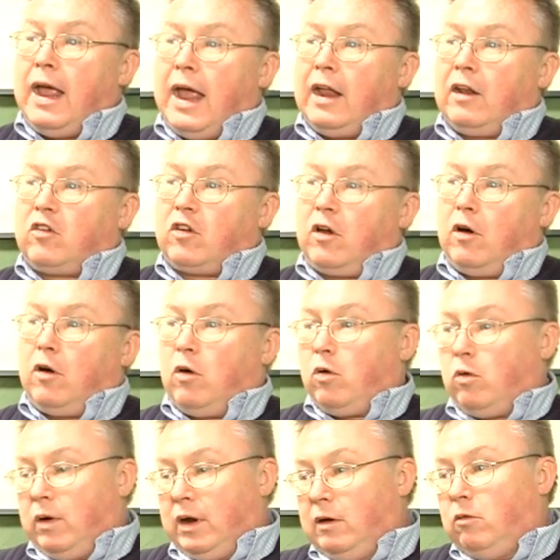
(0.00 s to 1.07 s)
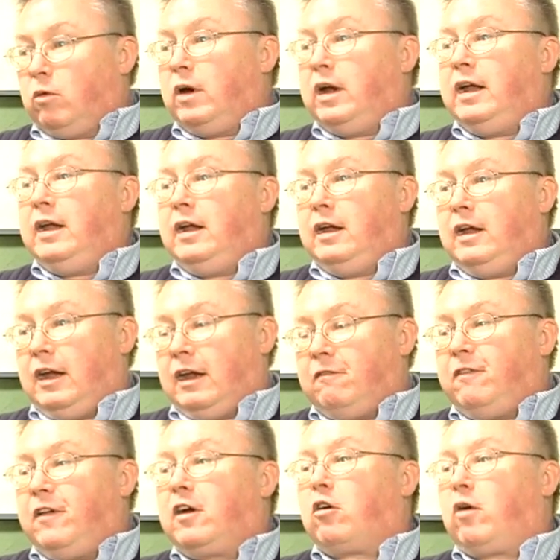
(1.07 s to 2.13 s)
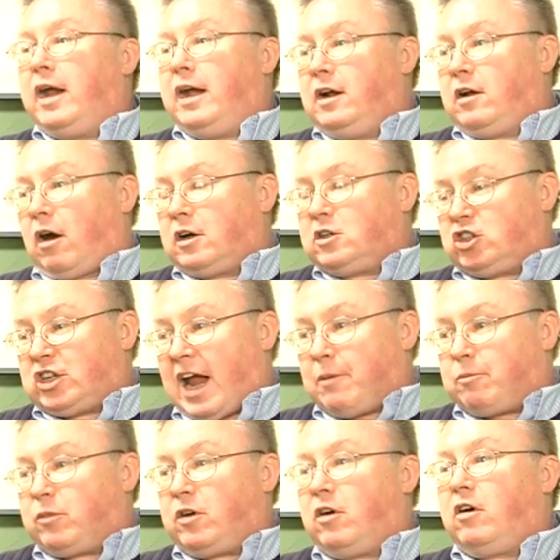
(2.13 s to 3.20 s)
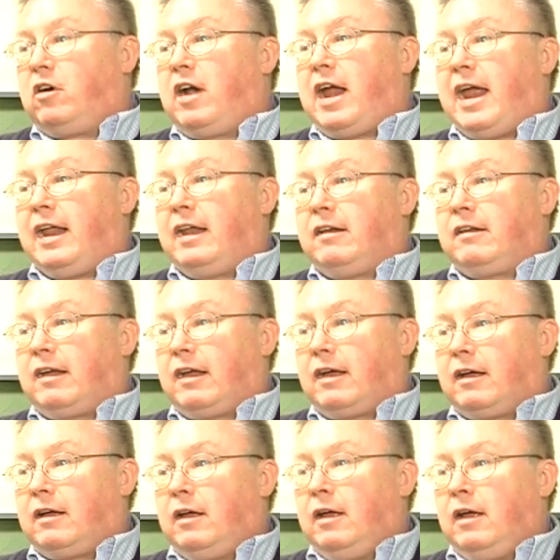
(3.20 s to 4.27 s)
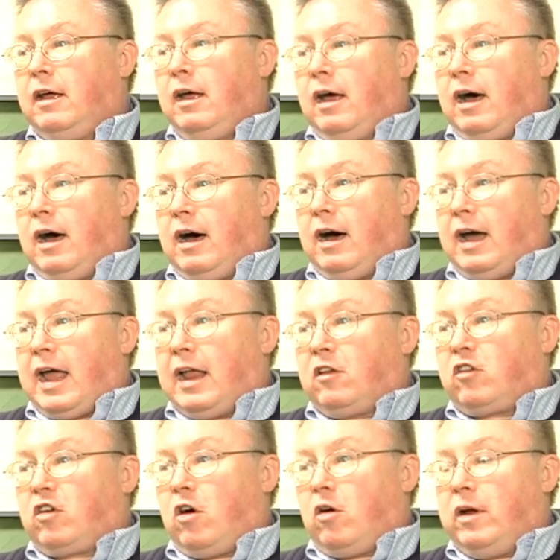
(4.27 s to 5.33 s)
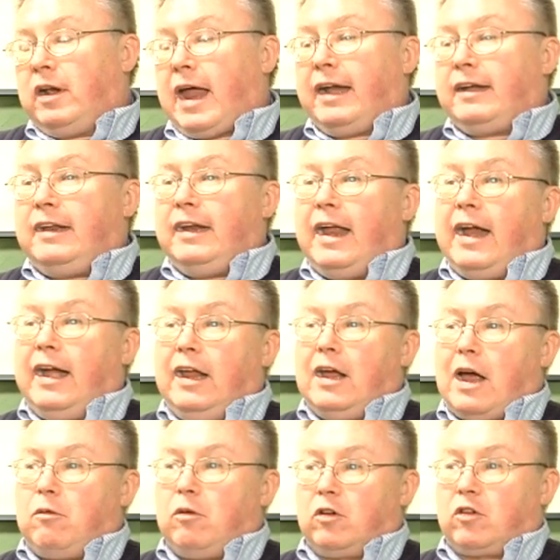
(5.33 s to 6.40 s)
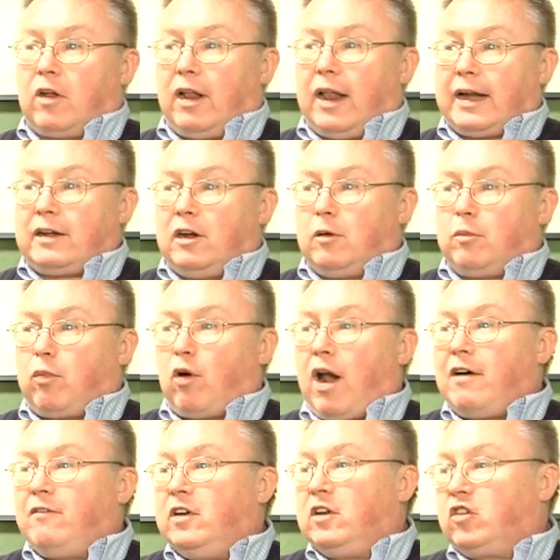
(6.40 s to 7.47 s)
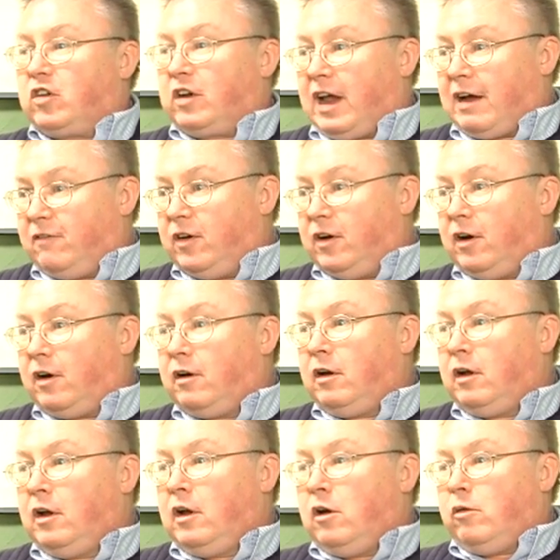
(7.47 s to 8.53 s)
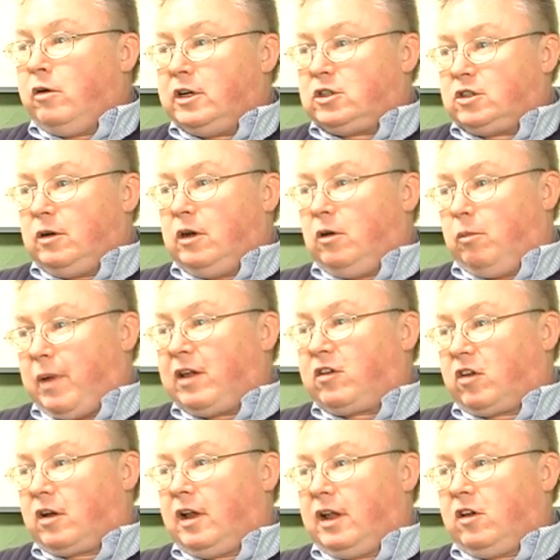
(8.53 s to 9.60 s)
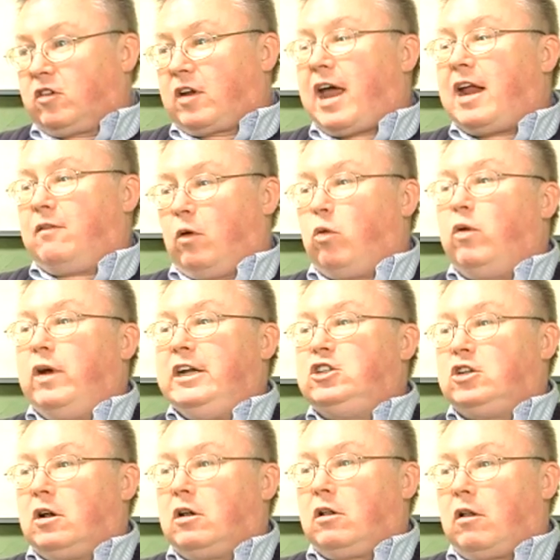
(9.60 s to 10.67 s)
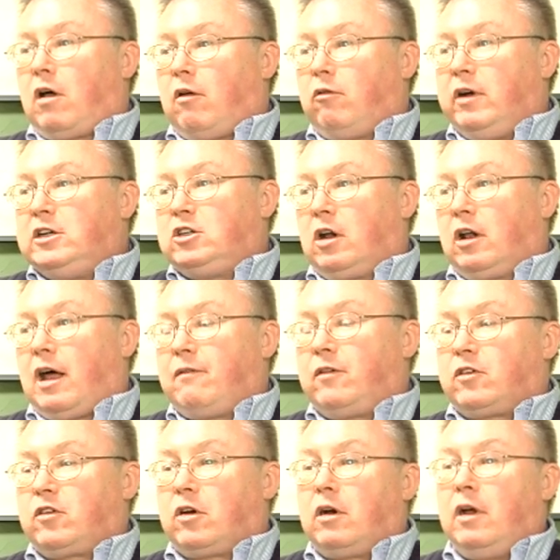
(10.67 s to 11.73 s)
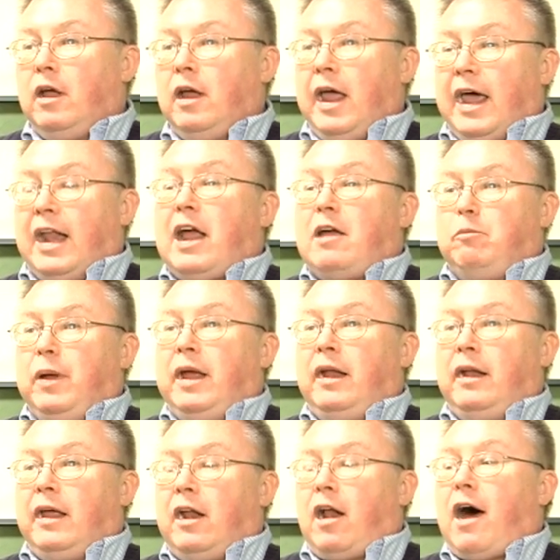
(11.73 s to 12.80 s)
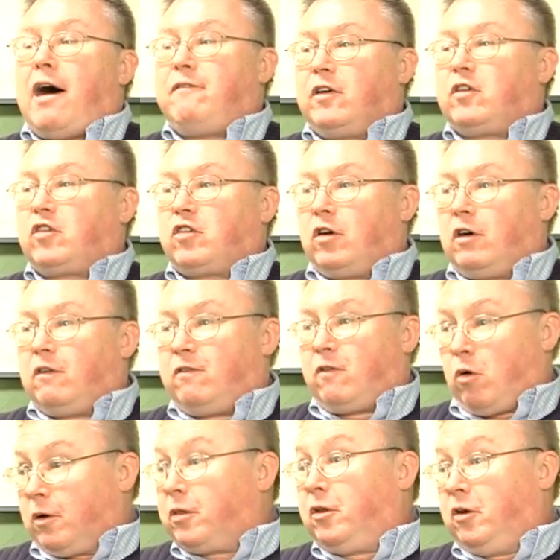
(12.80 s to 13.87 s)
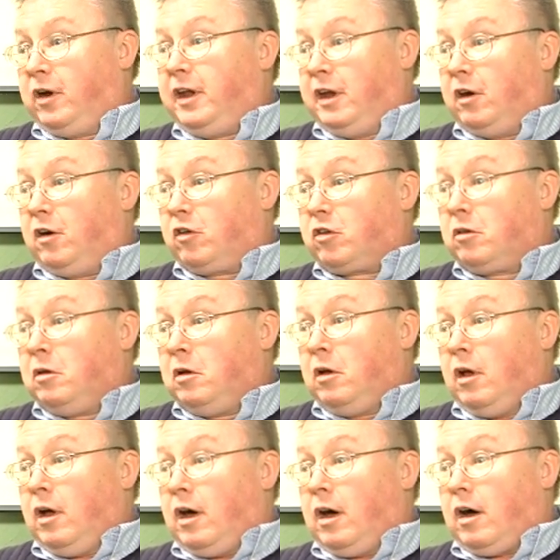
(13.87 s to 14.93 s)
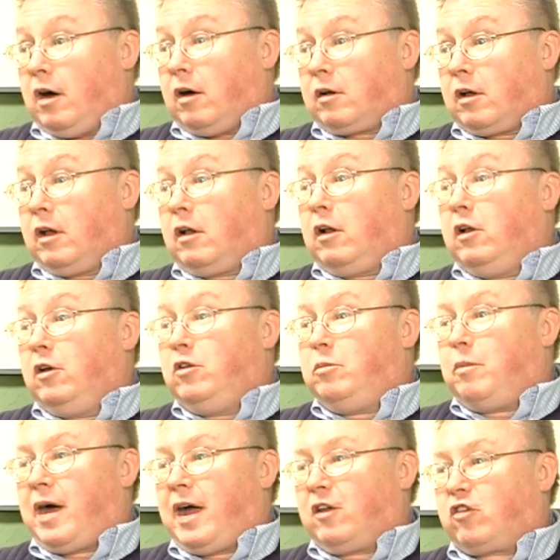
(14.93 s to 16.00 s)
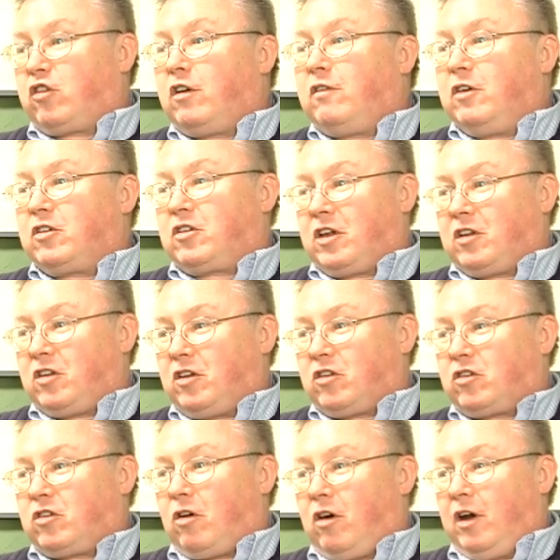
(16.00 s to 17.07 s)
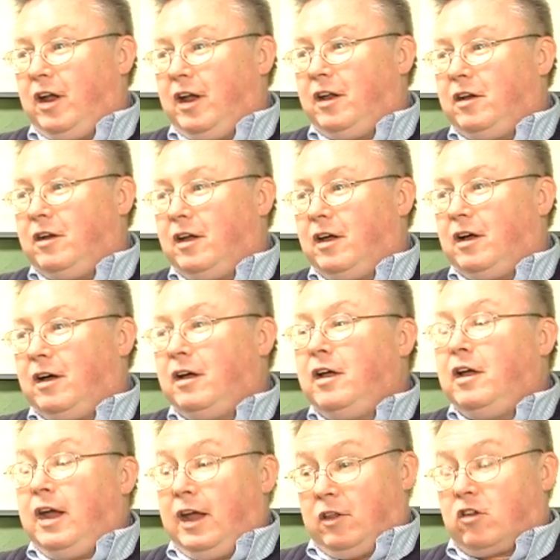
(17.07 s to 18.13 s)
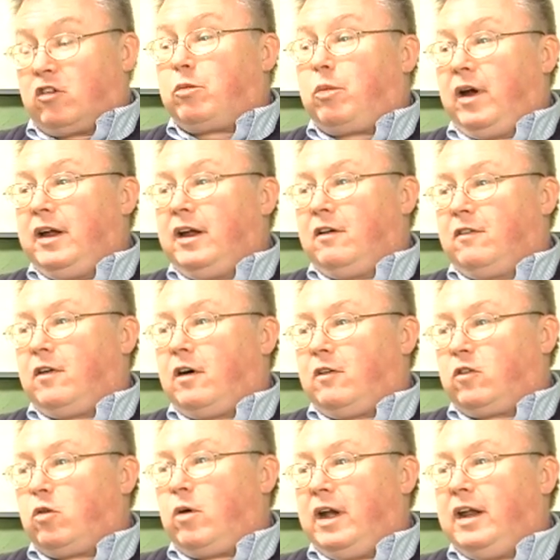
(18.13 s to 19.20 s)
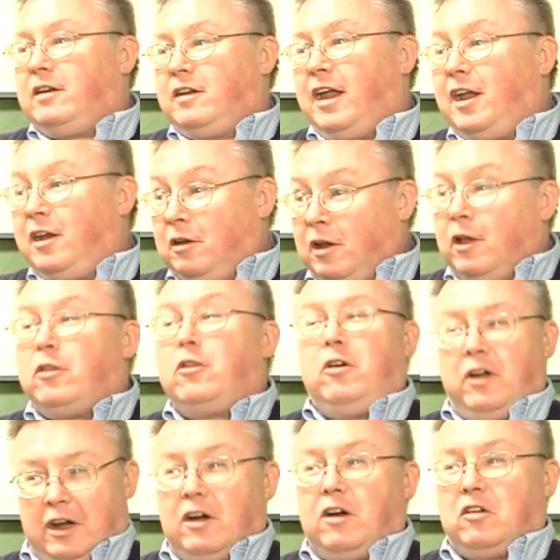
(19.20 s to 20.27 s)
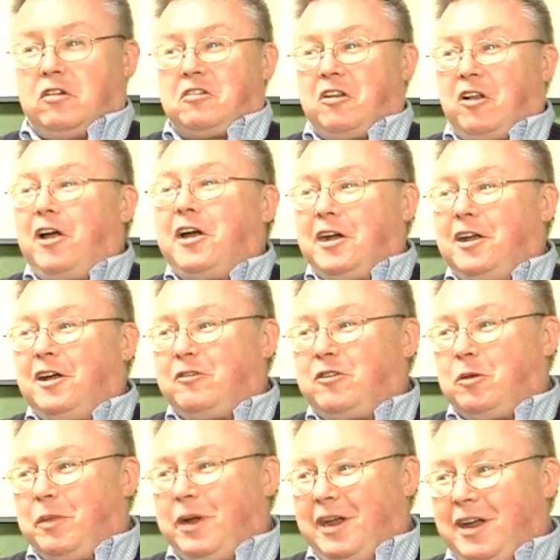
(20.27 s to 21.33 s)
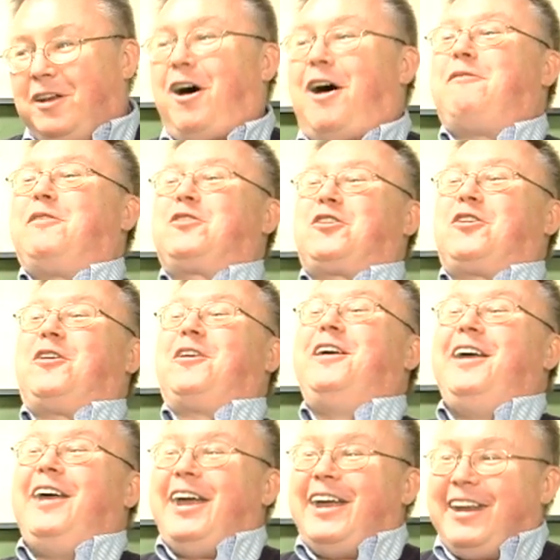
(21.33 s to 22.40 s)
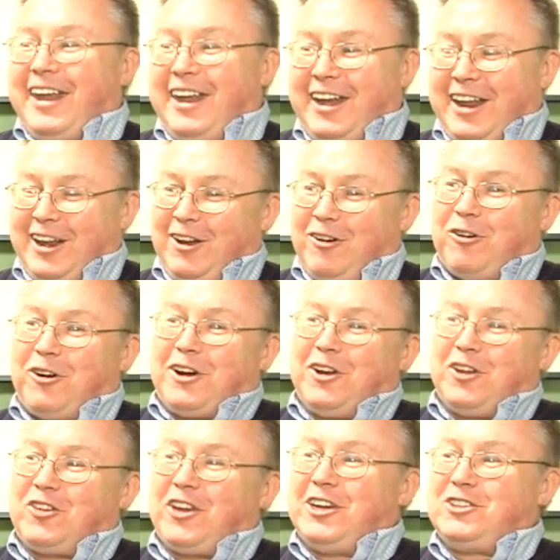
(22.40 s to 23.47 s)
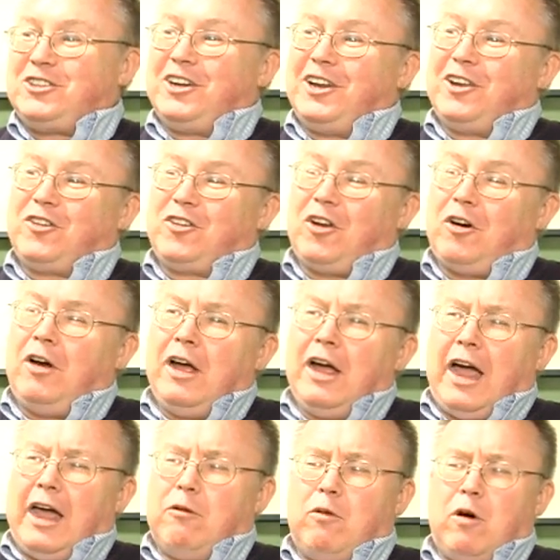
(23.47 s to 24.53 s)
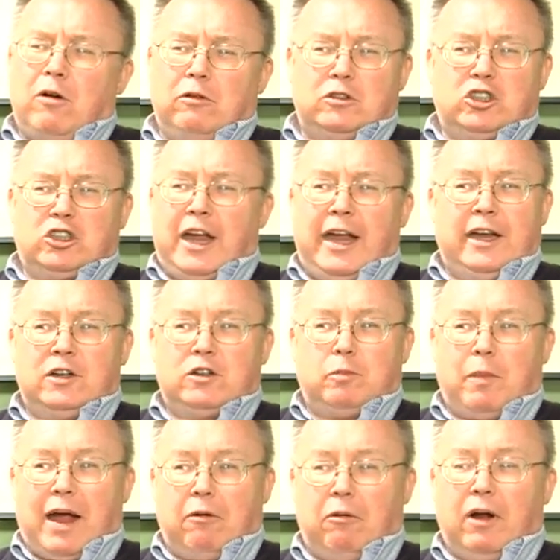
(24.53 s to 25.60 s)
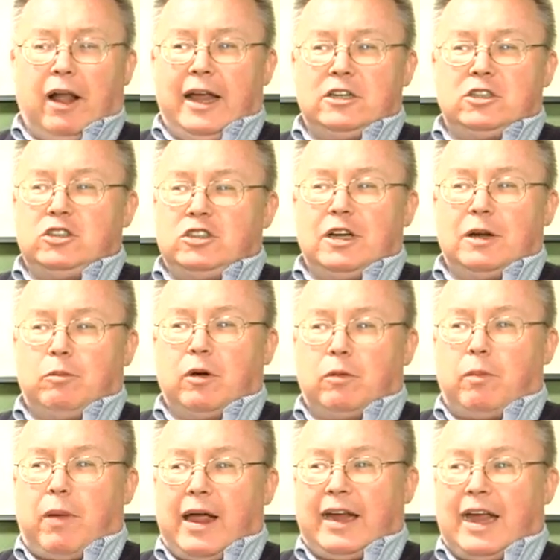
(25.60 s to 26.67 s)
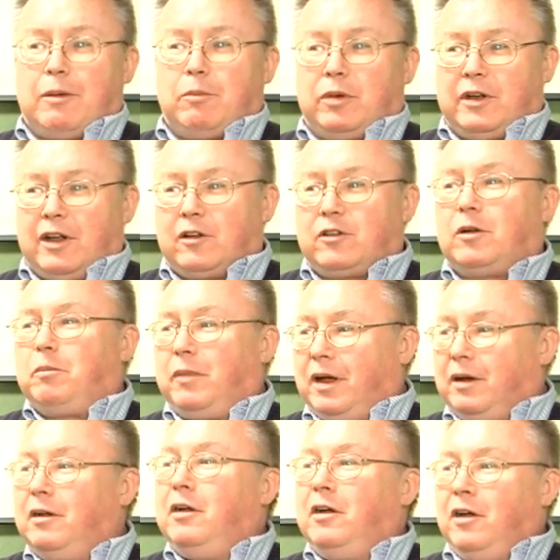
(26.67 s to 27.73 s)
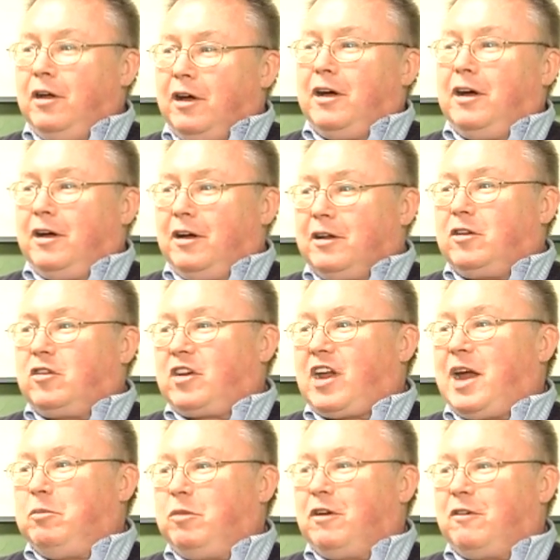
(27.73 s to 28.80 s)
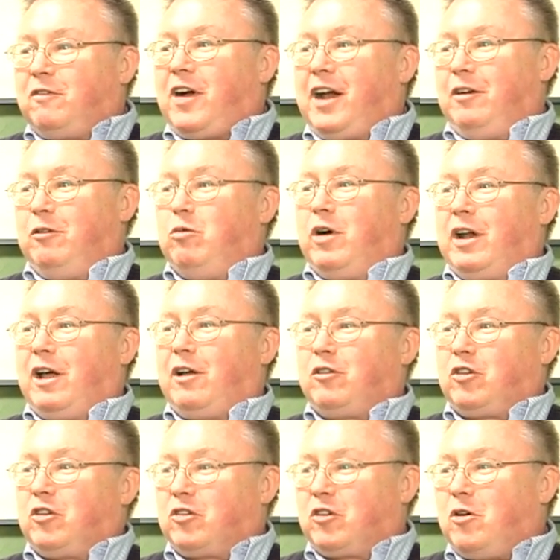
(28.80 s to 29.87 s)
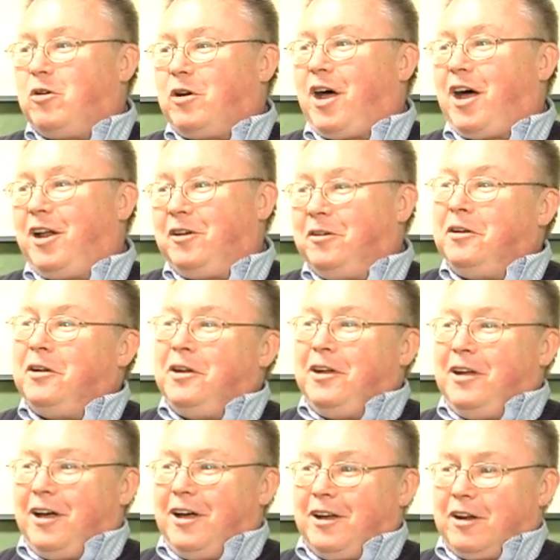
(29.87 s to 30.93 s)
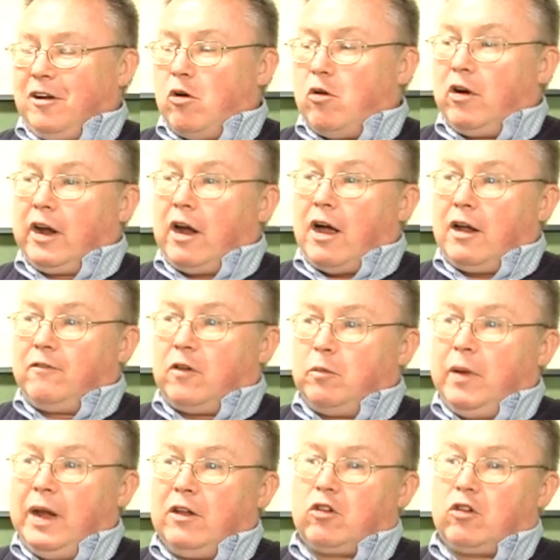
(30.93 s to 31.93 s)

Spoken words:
And so we reinvigorated our chapter, and so in 1980 I was elected a province governor, which basically is kind of a regional officer, and I've been an officer for 30 years. I'll conclude my service as historian in the spring of 2010. 30 years long enough to be an officer in any organization, and so it won't change my relationship with Pi Kappa Delta, but it's time to find what else is going on for me.